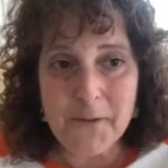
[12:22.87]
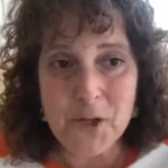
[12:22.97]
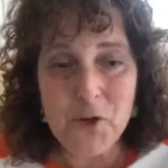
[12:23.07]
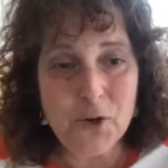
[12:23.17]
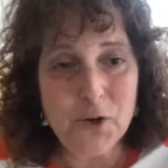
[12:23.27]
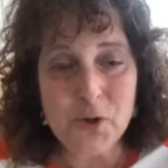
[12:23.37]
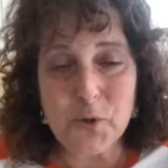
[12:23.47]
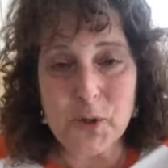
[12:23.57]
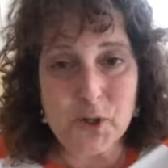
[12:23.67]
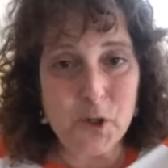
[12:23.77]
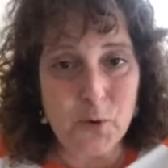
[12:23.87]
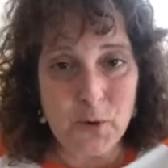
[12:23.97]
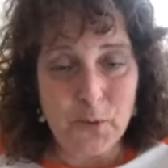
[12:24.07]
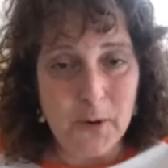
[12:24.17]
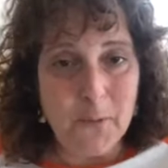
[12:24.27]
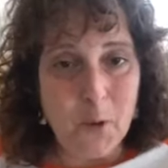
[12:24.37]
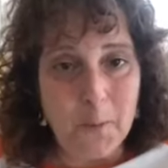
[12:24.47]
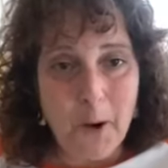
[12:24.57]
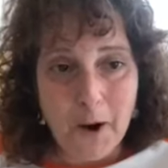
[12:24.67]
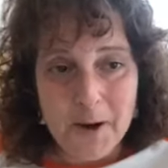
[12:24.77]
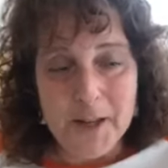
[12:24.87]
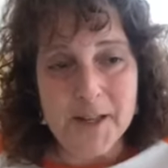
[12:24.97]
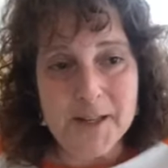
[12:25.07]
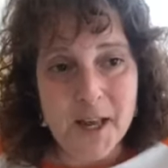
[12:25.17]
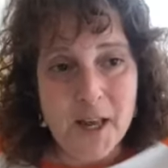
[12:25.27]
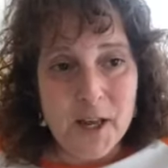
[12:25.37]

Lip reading: that you could do it 2 or 3 more parties.